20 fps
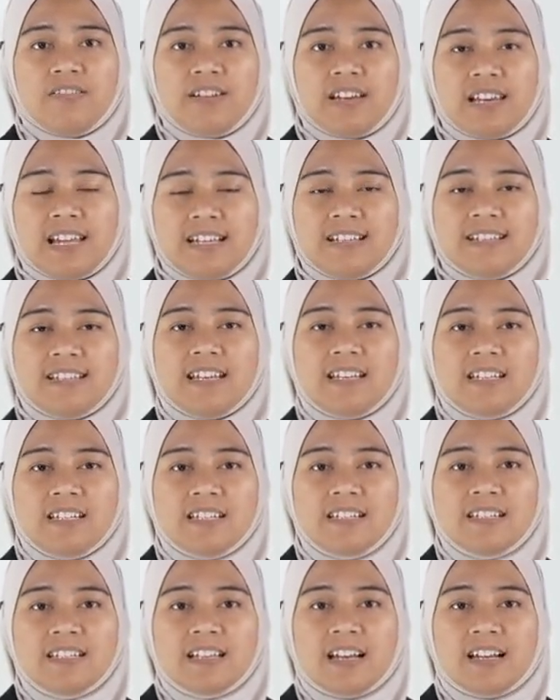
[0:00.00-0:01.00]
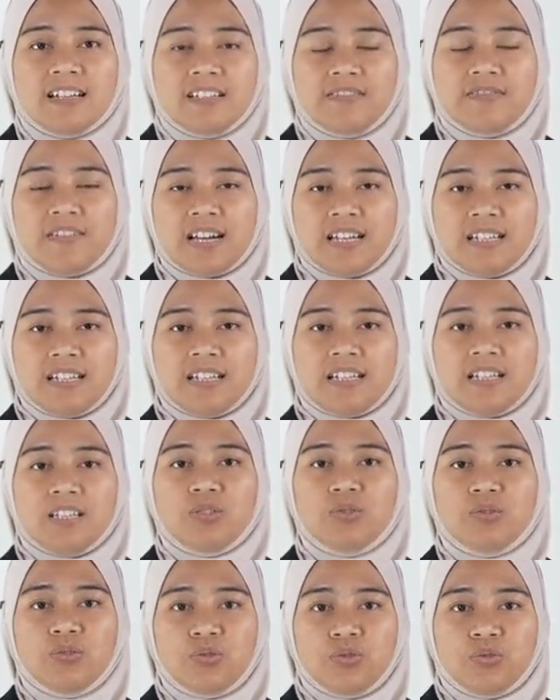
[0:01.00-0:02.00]
Relay stations are divided
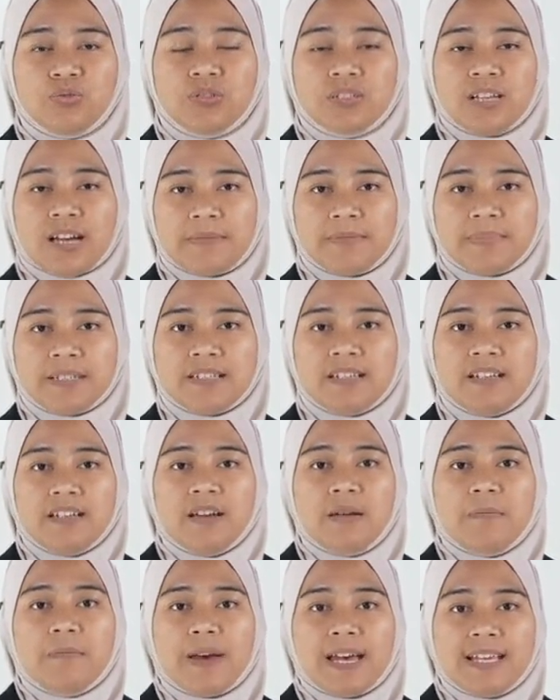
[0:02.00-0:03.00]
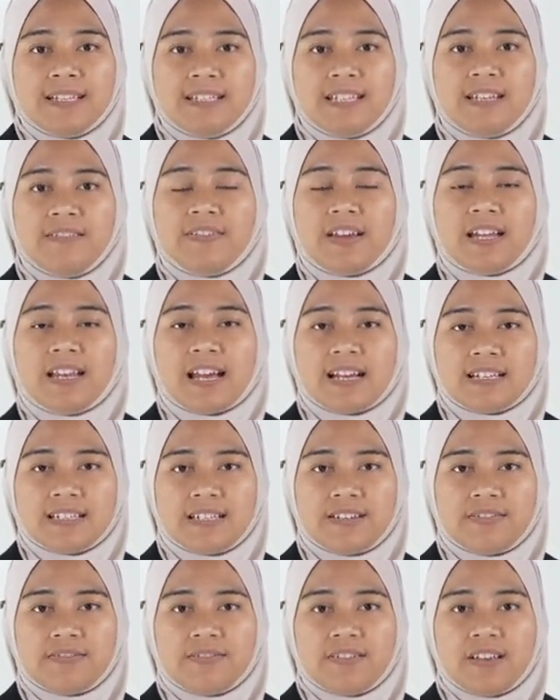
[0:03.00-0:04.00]
into two types, passive and
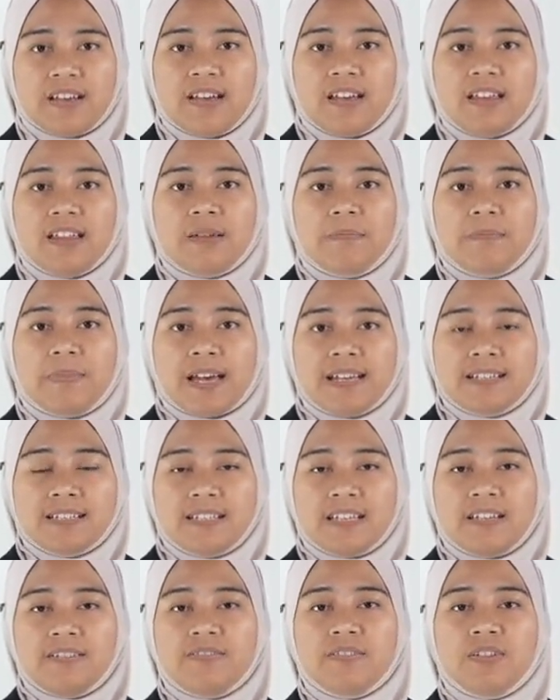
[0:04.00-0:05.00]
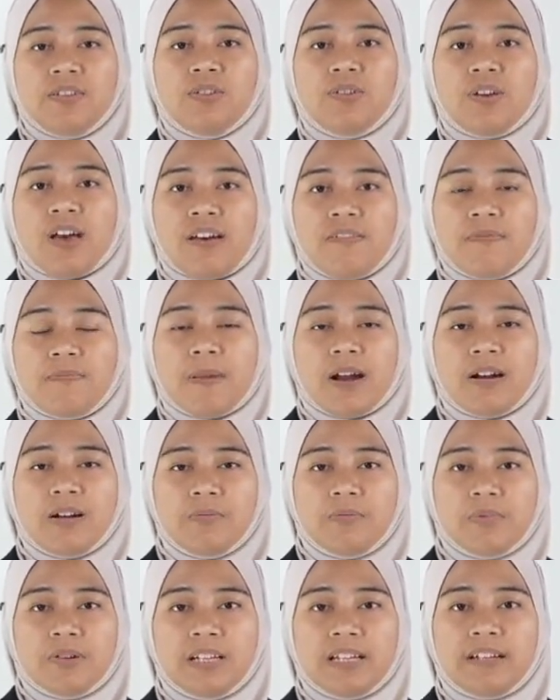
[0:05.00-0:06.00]
active. The passive, you have
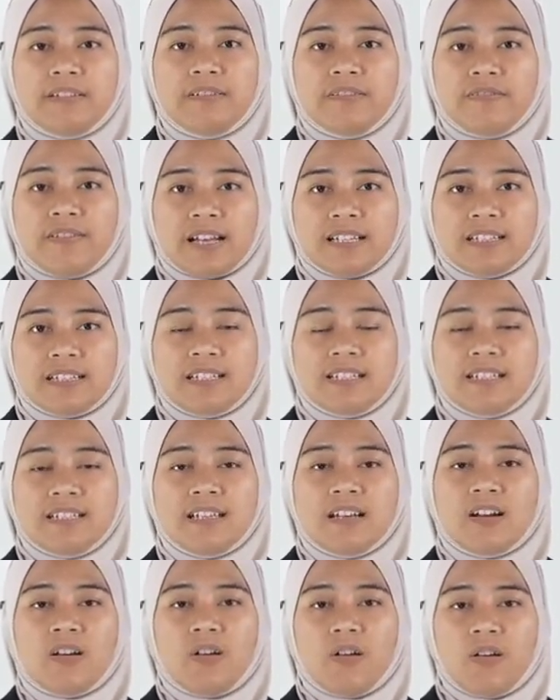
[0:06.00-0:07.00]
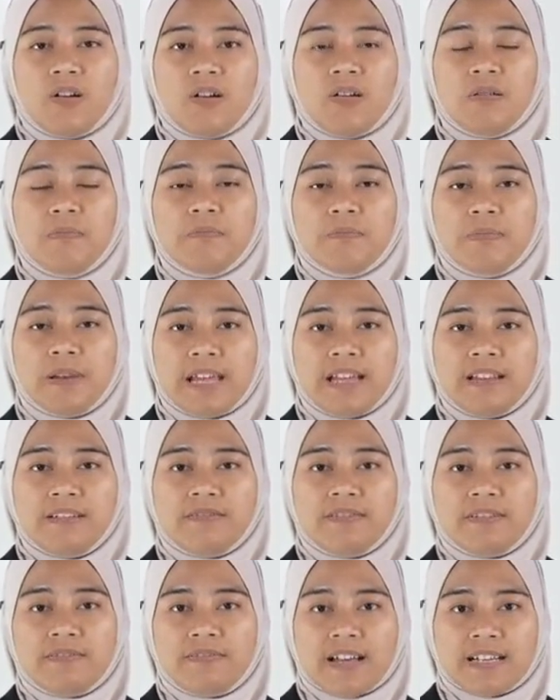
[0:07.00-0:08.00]
parabolic reflectors or
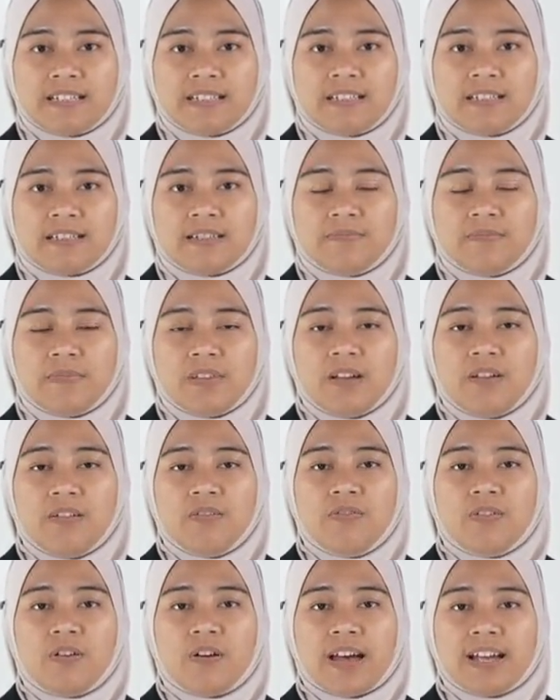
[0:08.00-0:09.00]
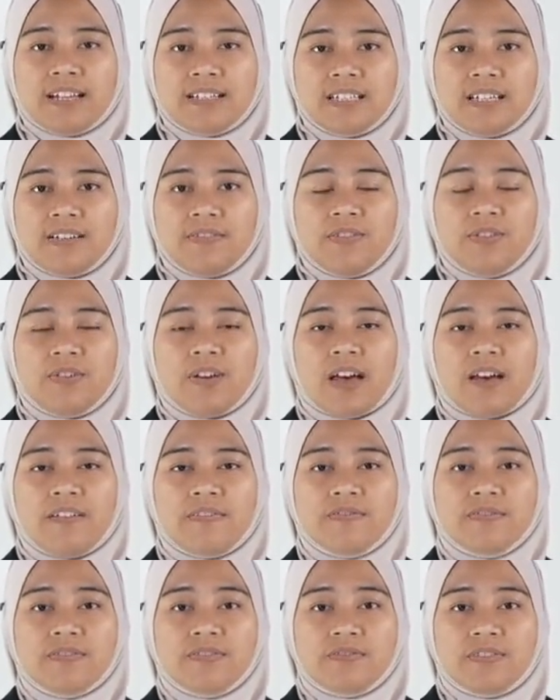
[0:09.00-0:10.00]
plane reflector. For active, you
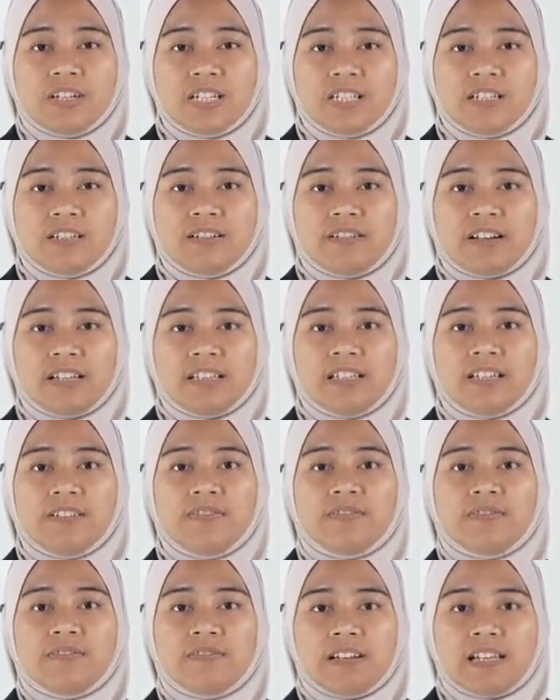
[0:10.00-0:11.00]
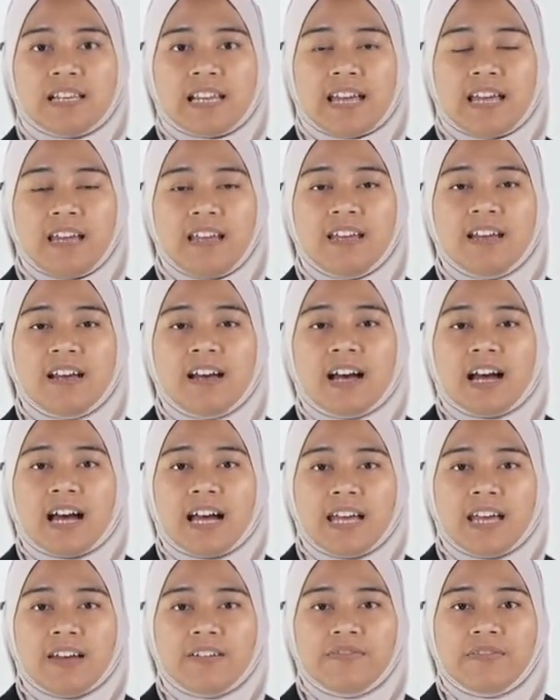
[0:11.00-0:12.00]
have regenerative relay
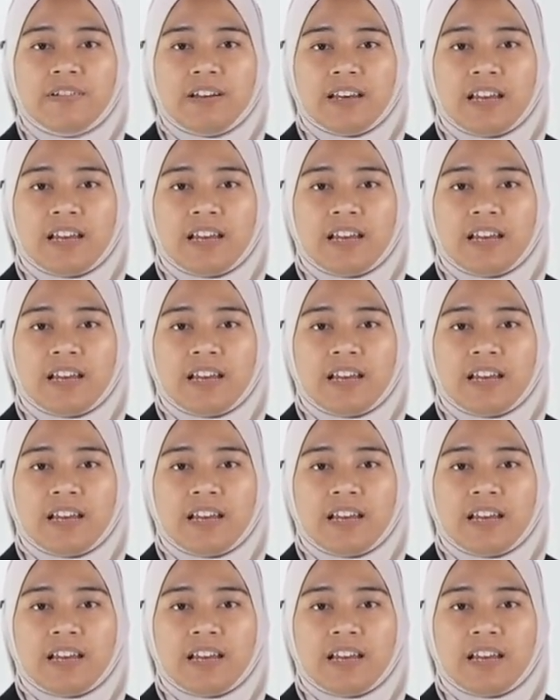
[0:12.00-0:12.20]
IF